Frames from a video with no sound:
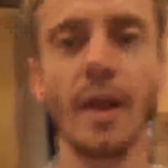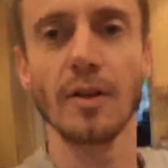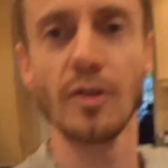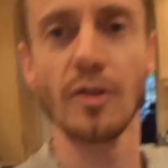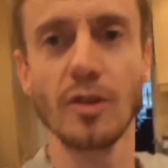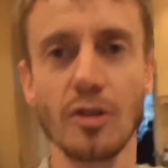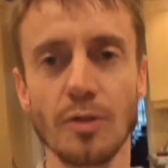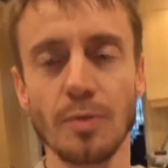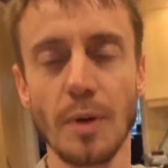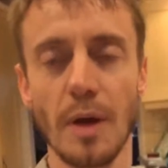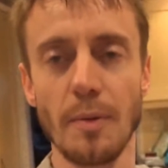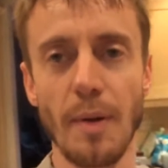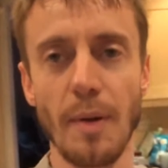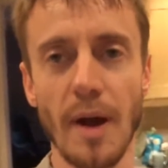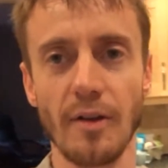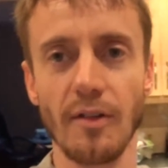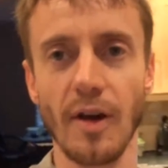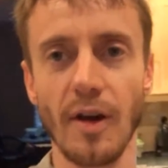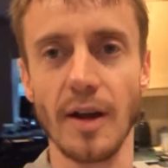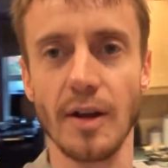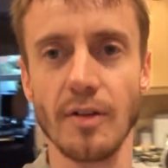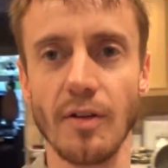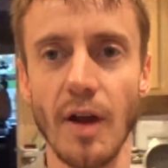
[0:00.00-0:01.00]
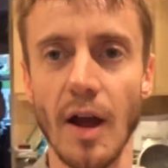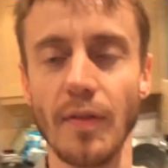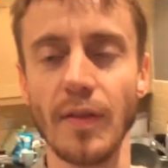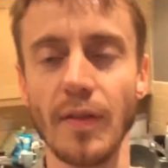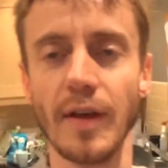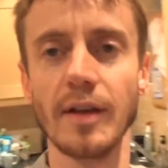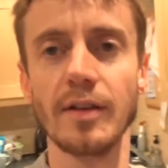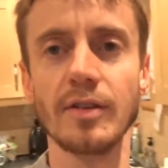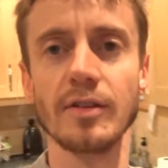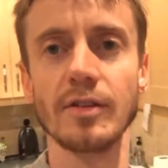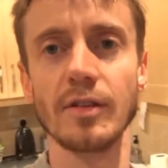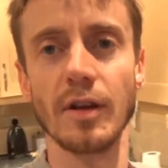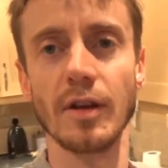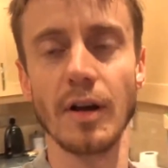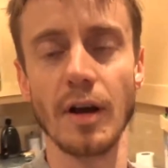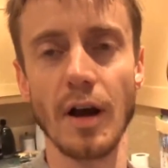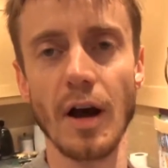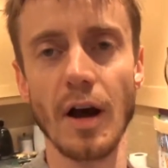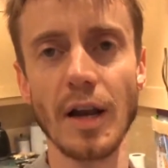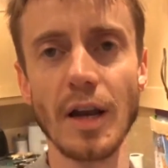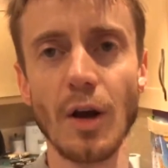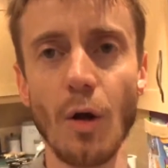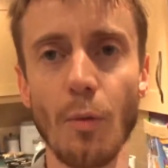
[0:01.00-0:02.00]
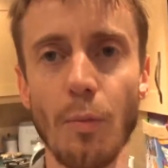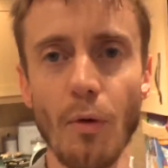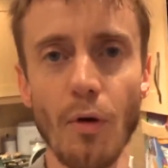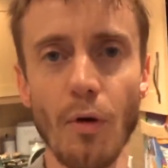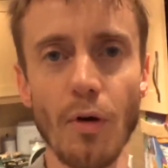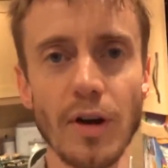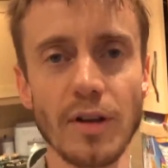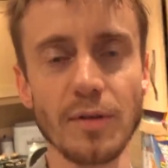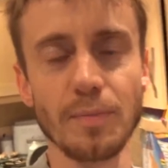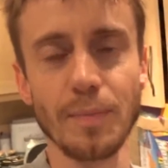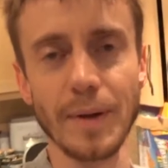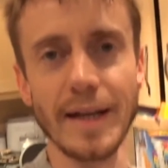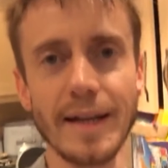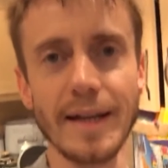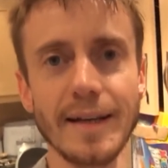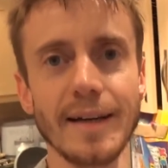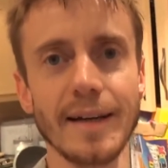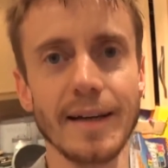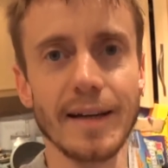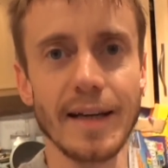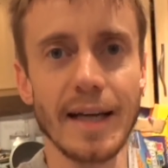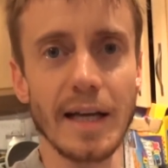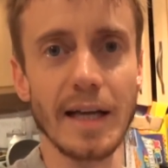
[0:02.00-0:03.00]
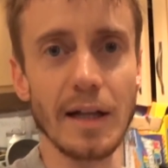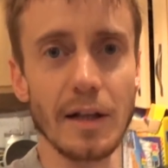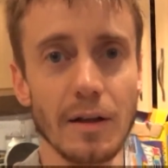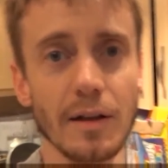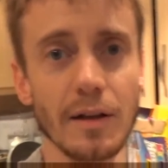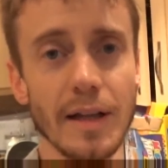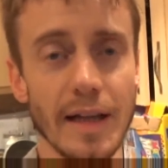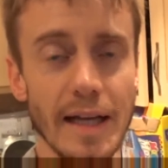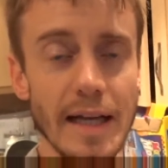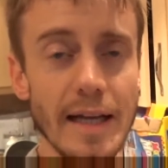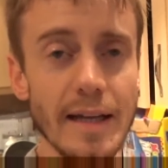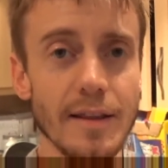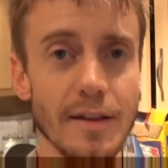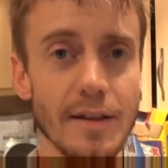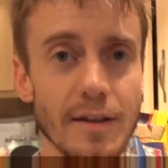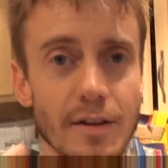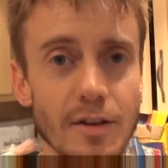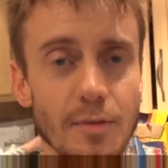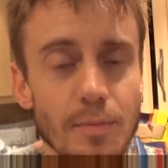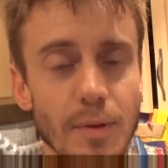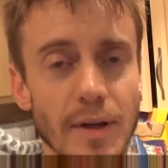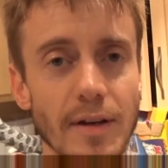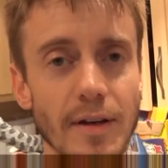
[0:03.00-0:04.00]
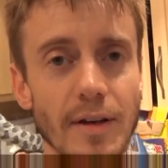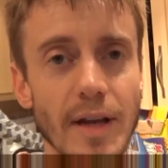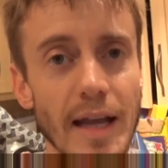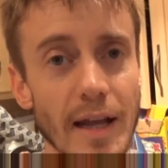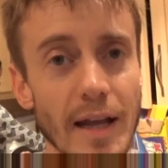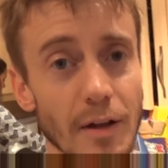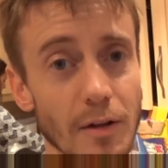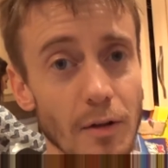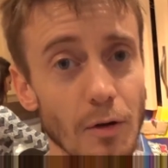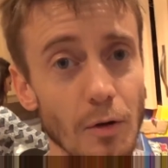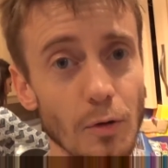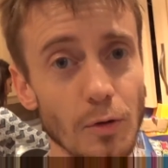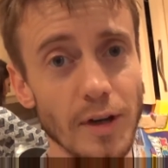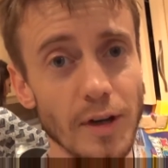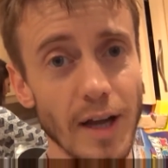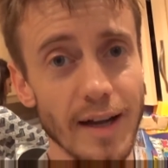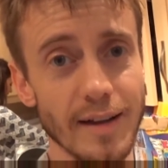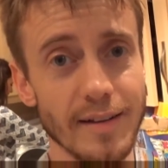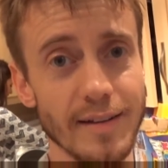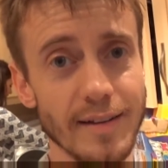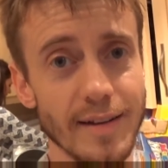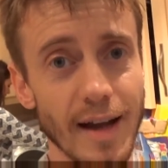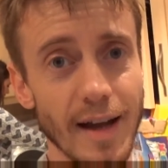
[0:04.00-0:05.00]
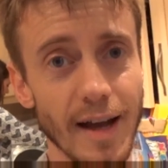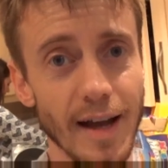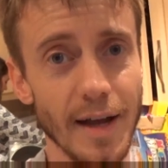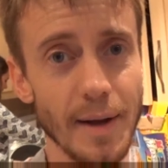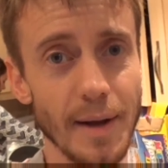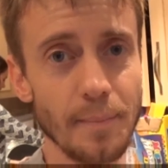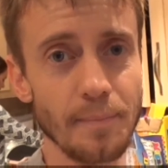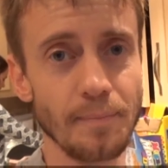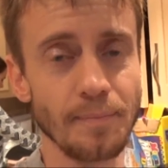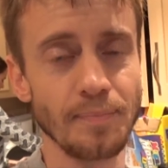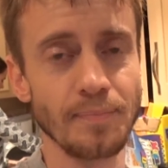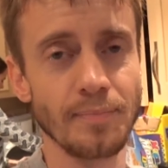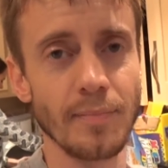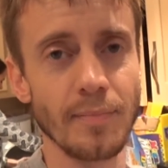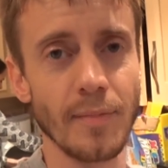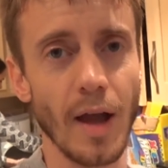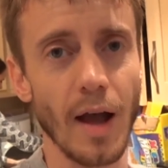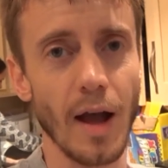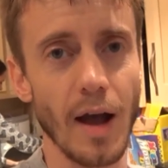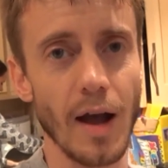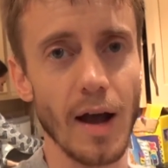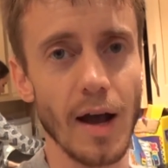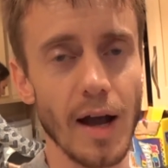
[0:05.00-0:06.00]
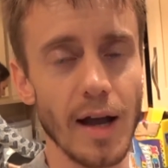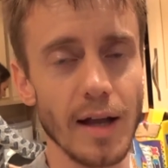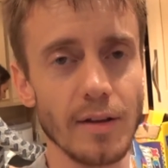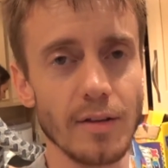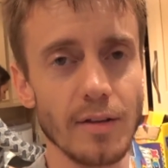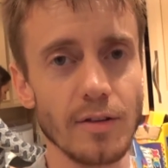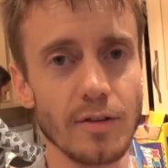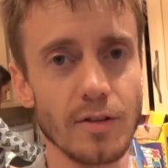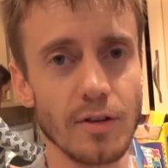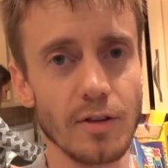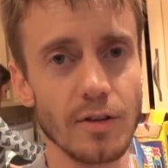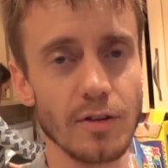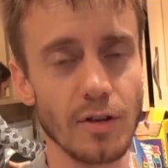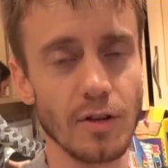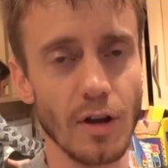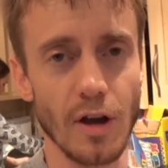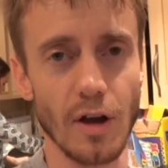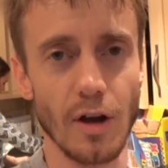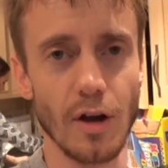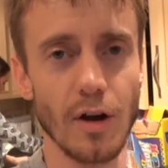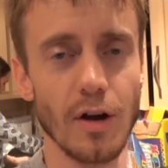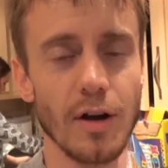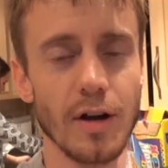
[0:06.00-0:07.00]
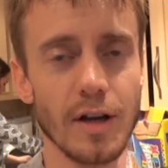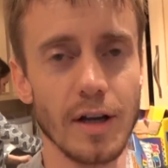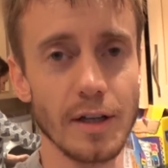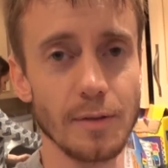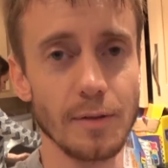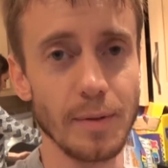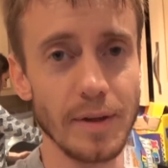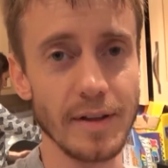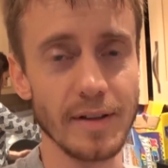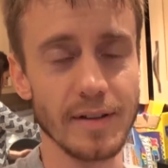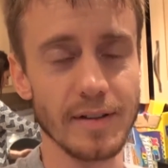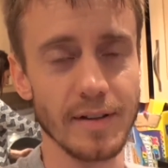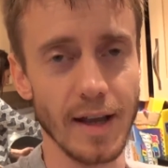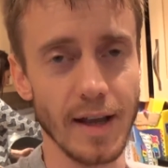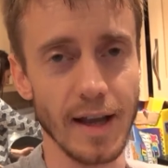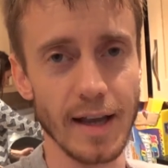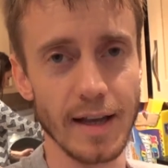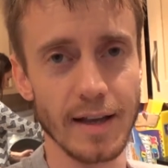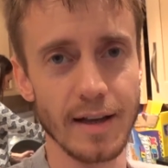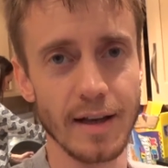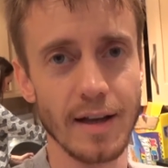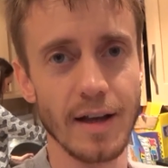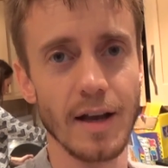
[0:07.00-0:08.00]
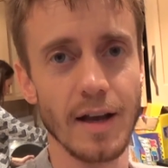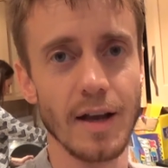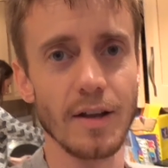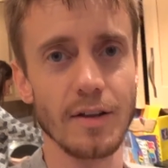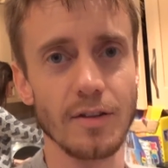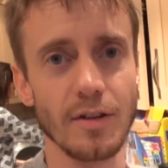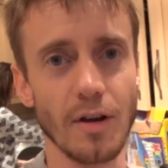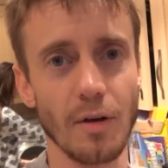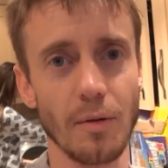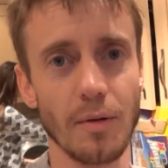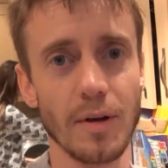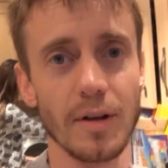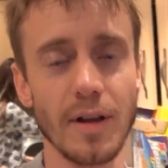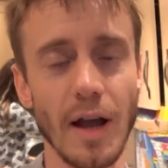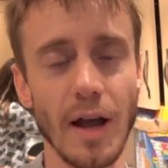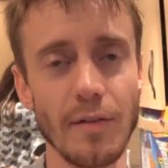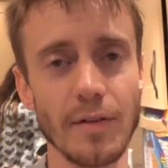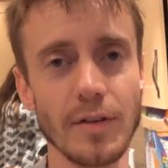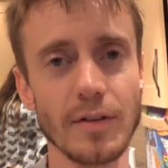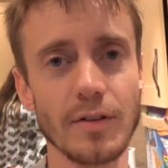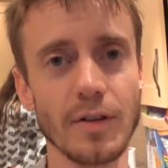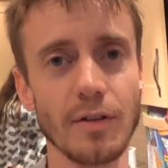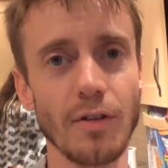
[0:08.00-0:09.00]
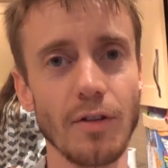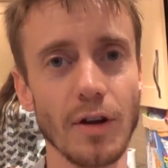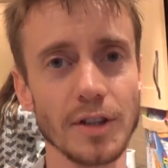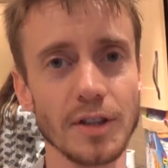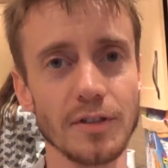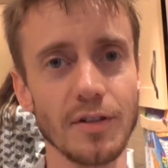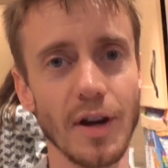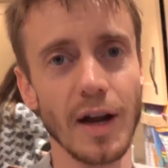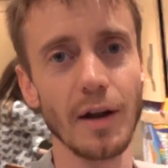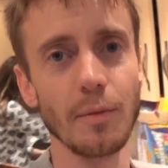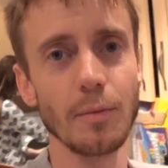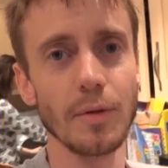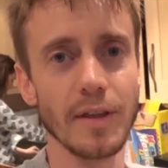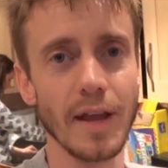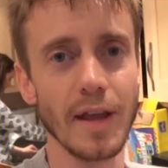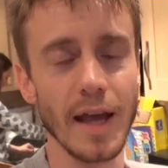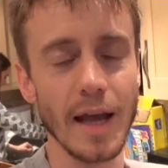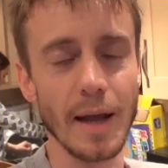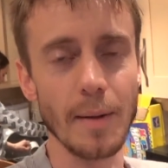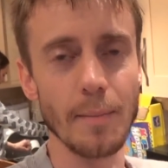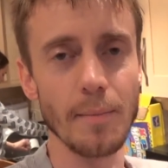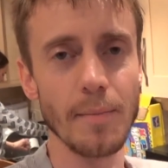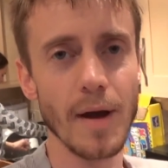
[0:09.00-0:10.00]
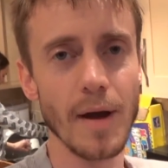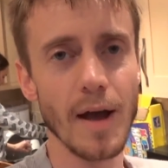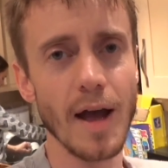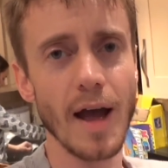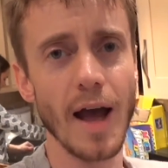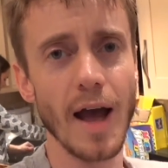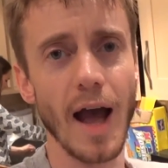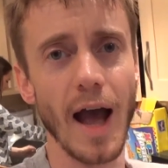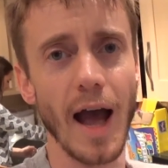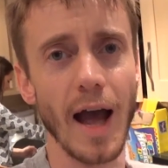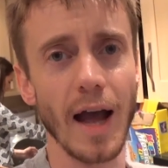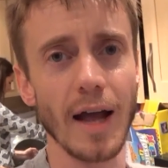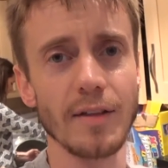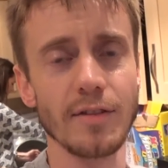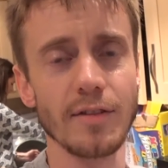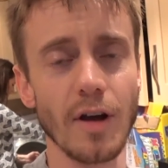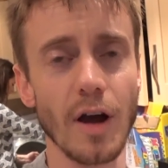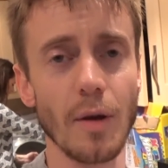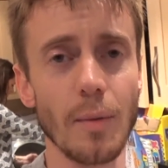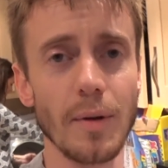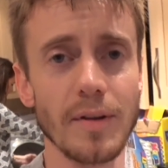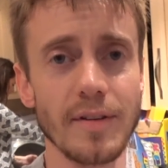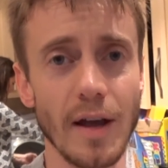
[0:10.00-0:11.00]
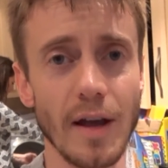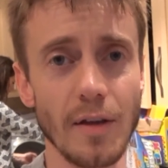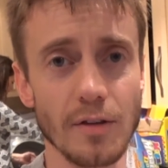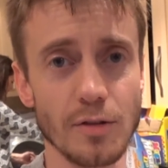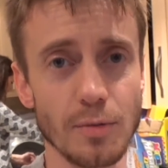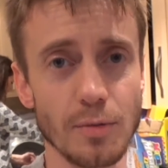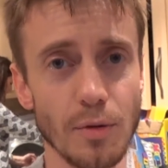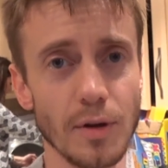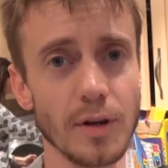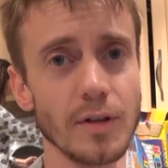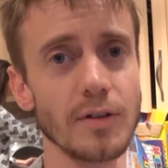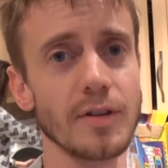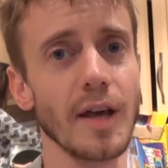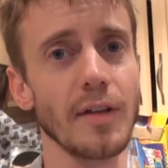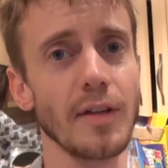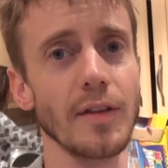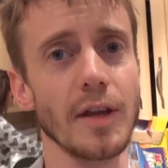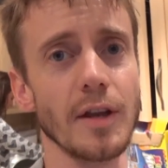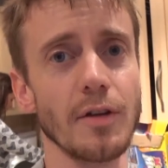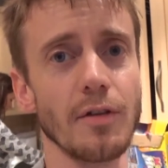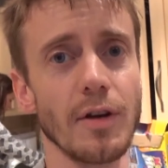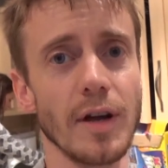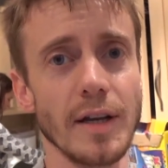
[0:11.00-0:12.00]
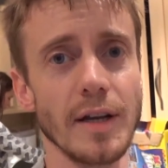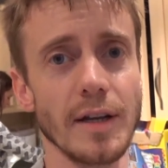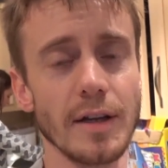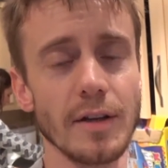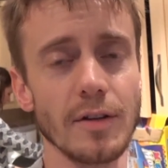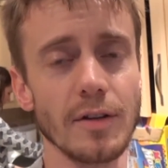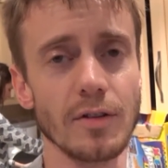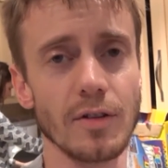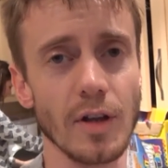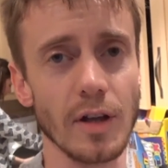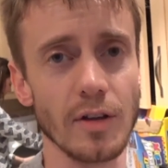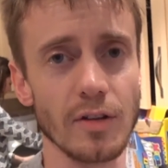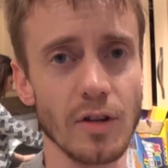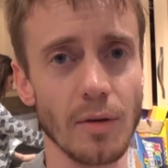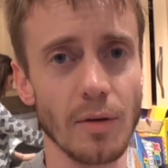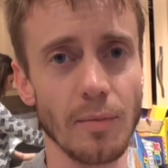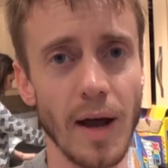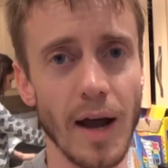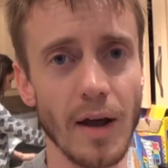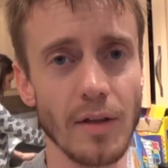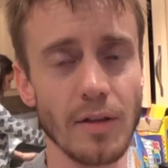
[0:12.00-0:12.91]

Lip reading: Just a bit of background around this. Our little boy has been ill. Ethan has been ill all day today. And so he's been sick. So we're having to rush around with him. And I went out this morning to get the ingredients, and somehow